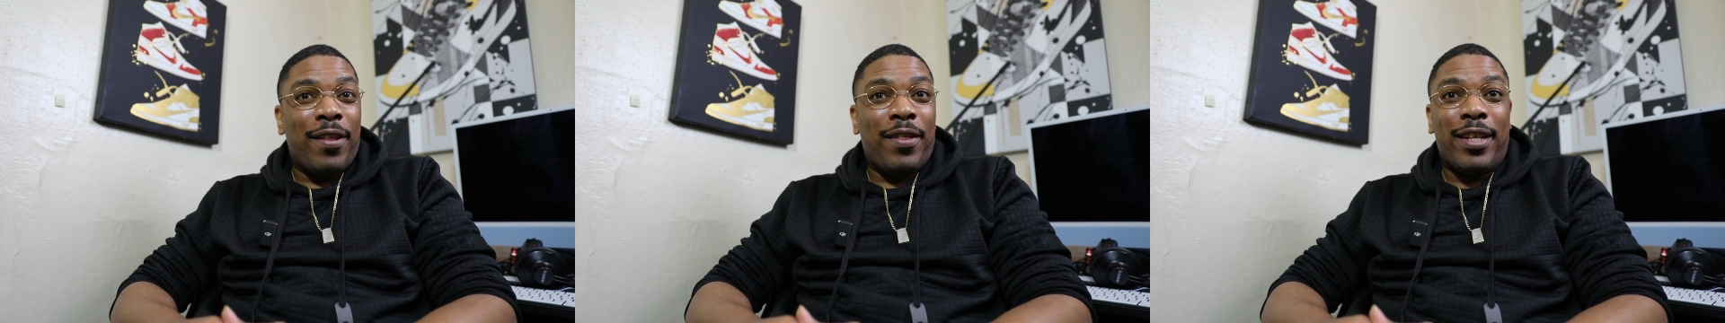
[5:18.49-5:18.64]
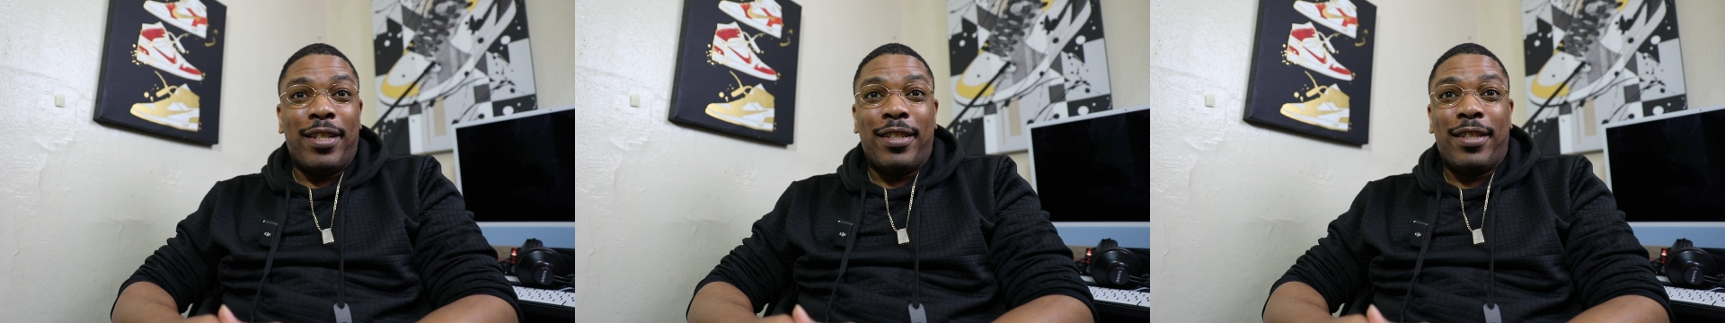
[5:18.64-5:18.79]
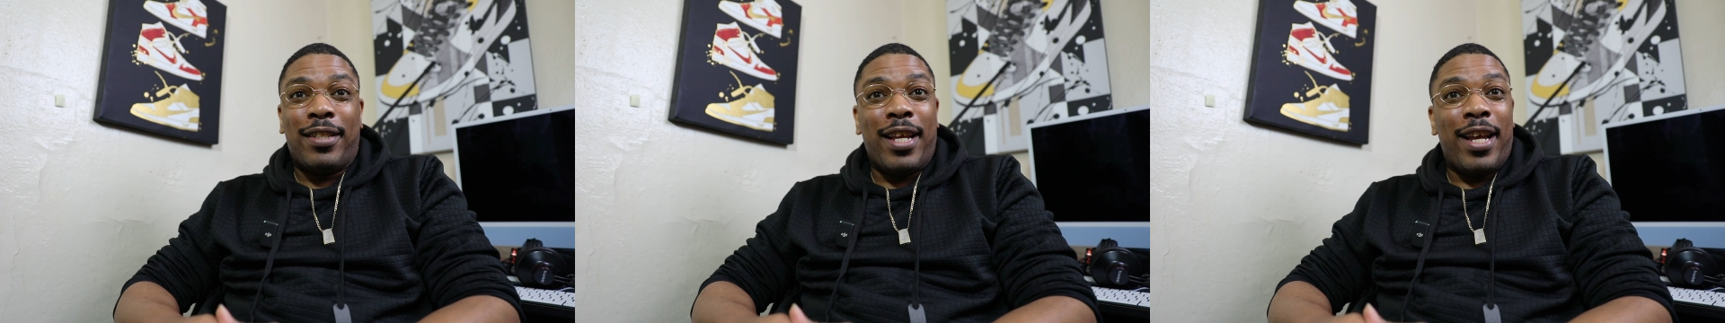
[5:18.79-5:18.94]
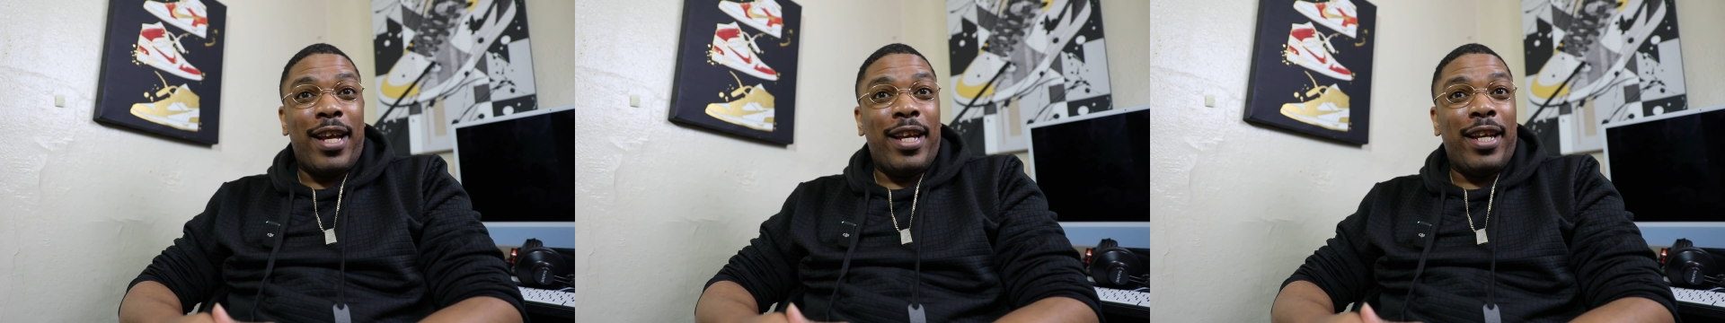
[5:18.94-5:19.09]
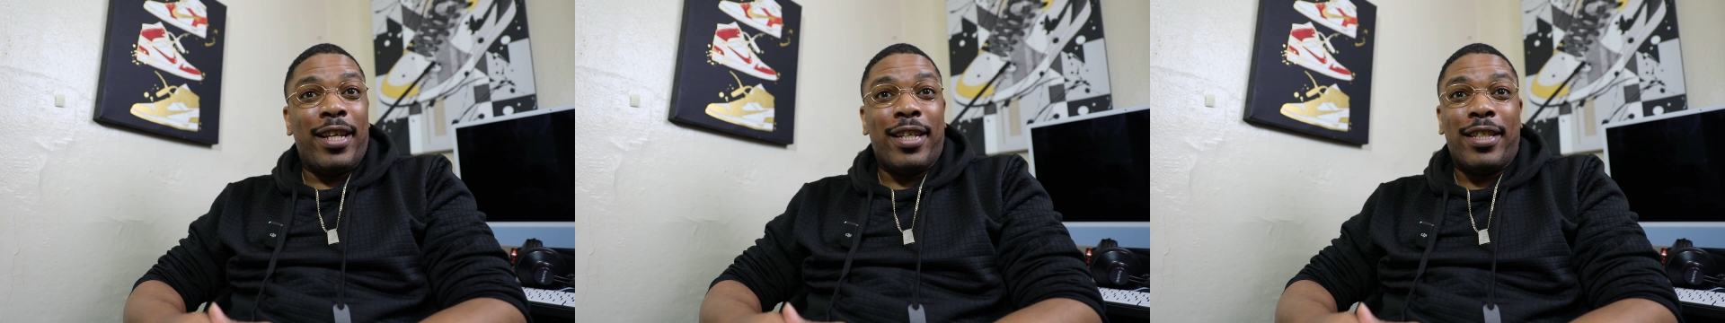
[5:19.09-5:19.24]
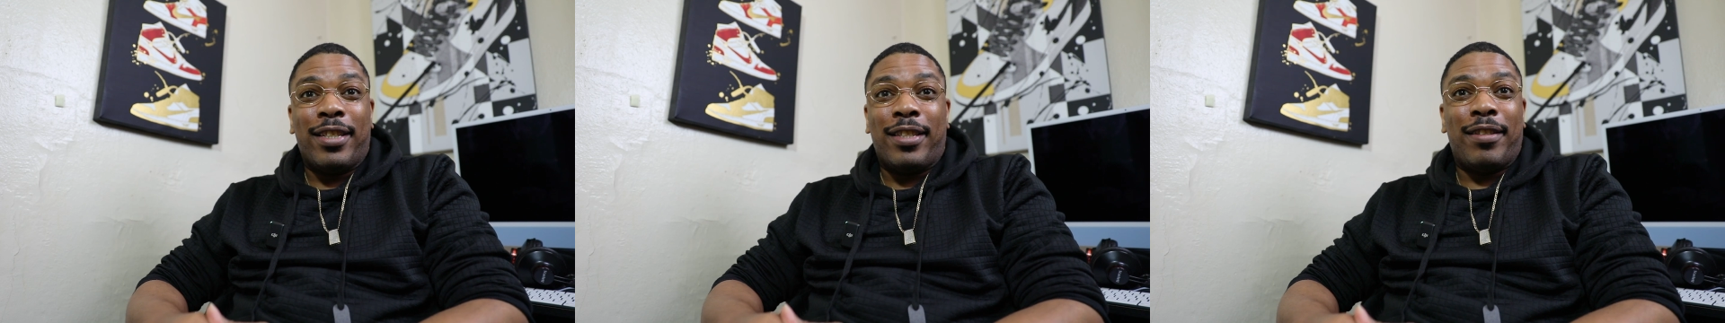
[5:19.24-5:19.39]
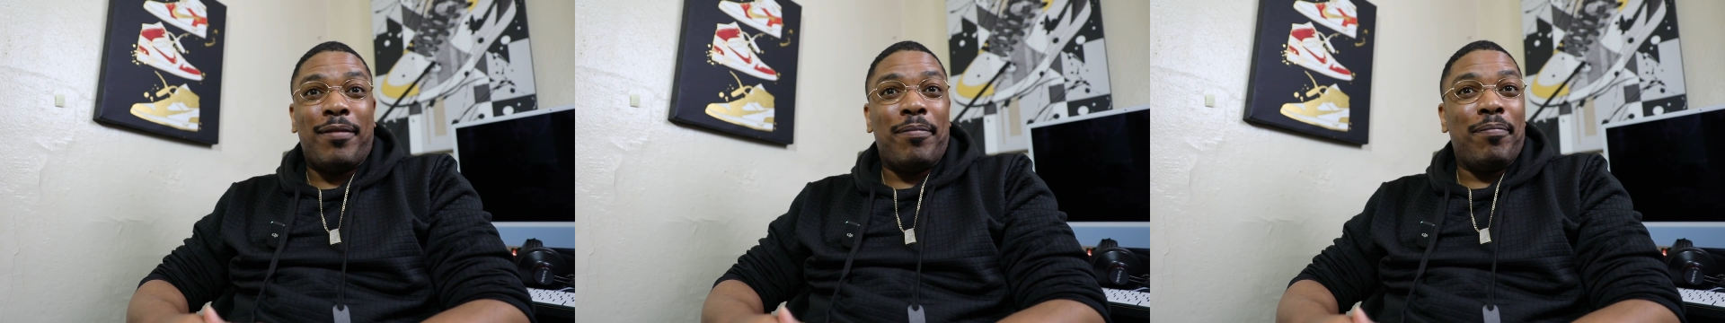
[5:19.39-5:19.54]
This thing
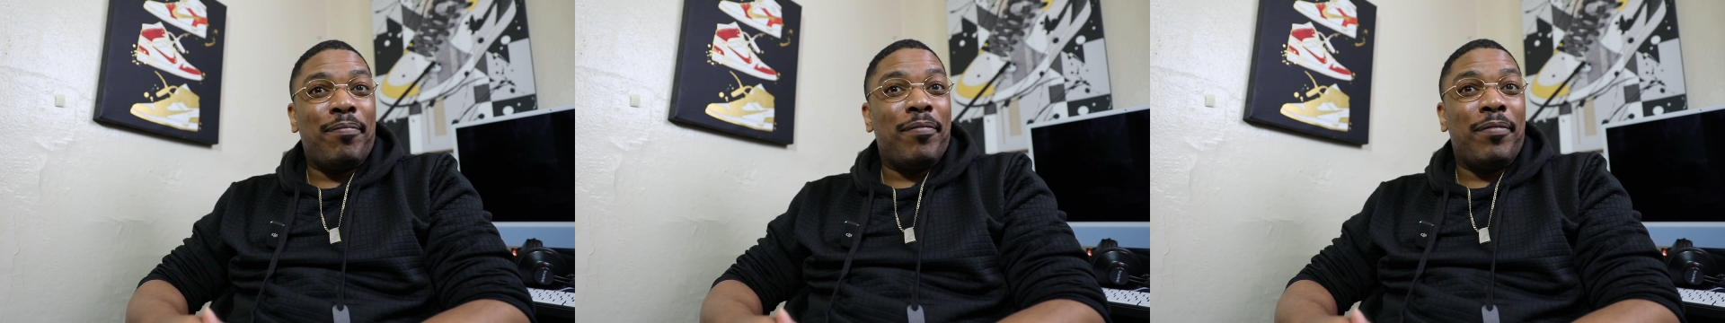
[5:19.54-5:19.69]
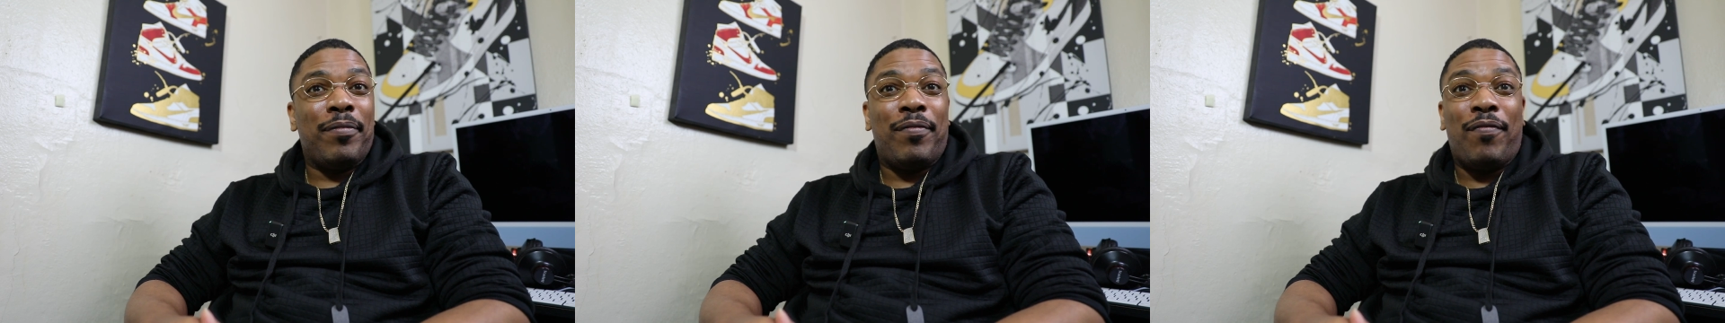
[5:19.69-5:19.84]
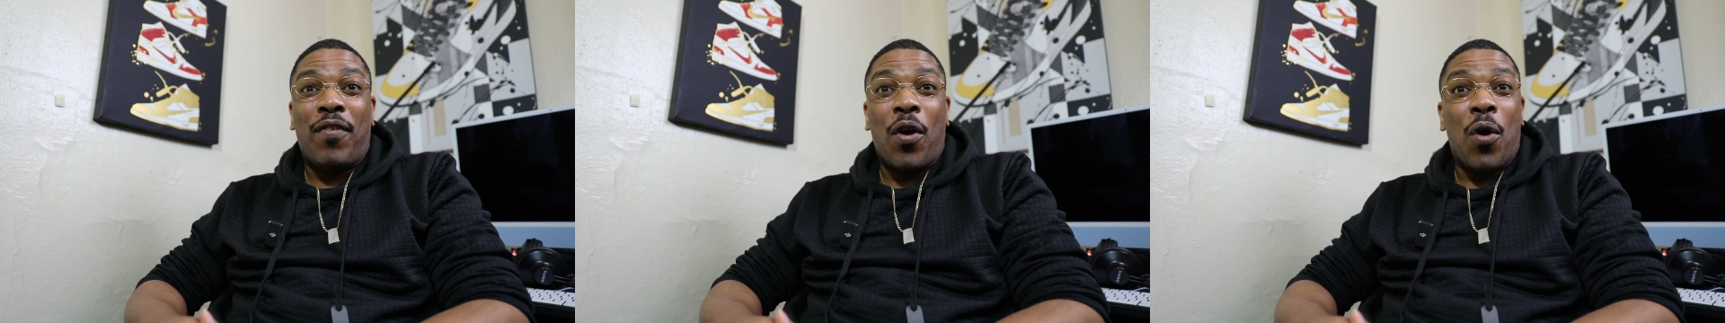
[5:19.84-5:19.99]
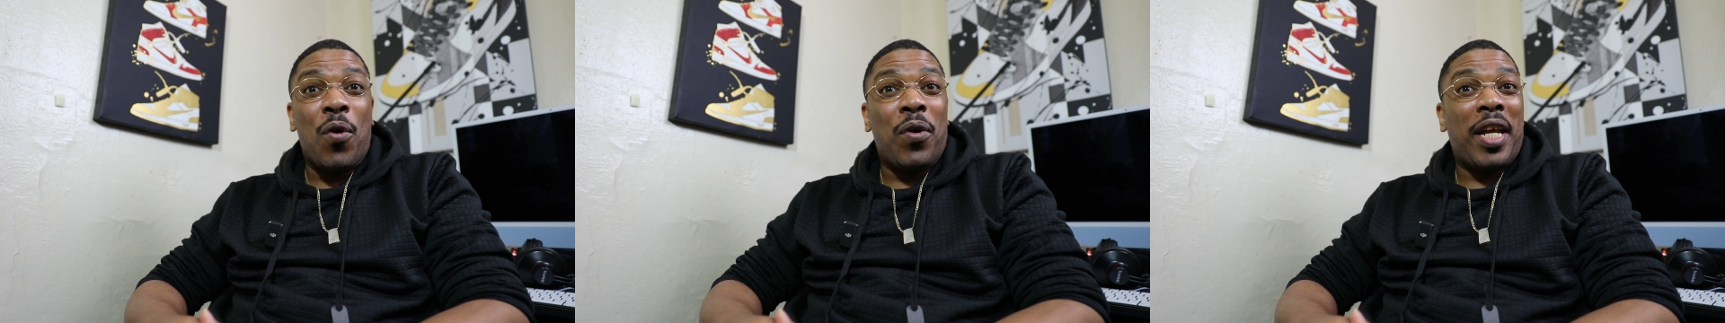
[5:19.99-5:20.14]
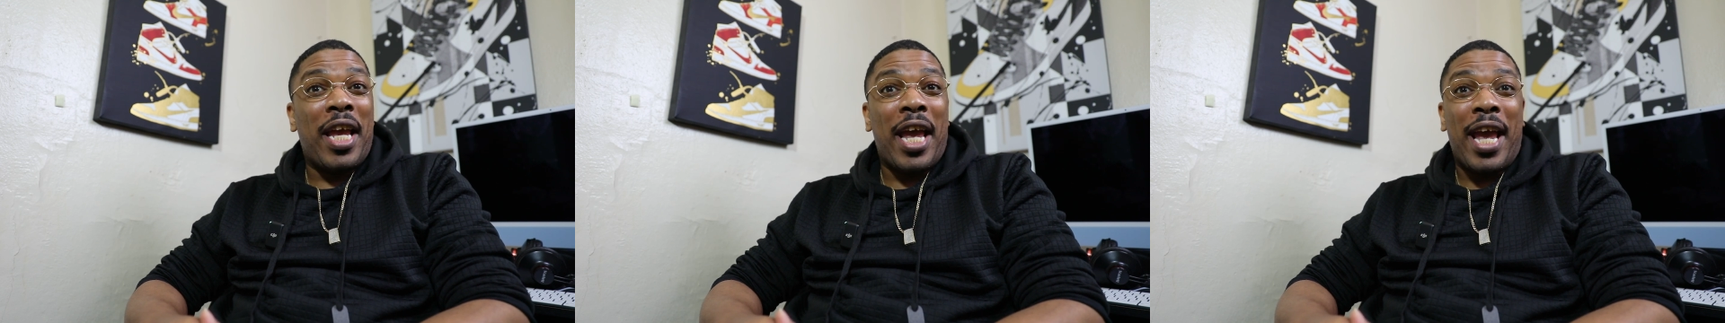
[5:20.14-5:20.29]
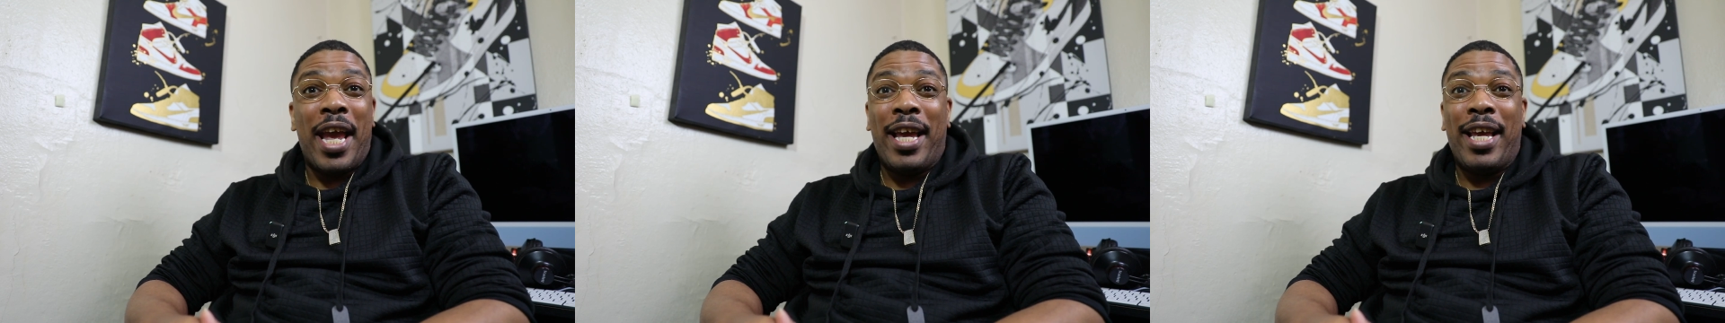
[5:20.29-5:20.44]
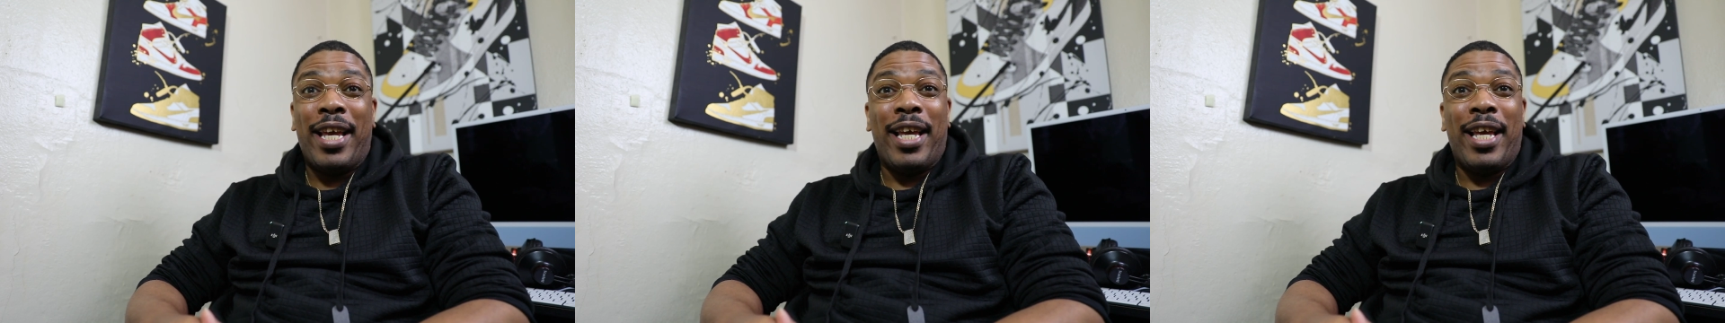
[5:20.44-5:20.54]
is in 4K.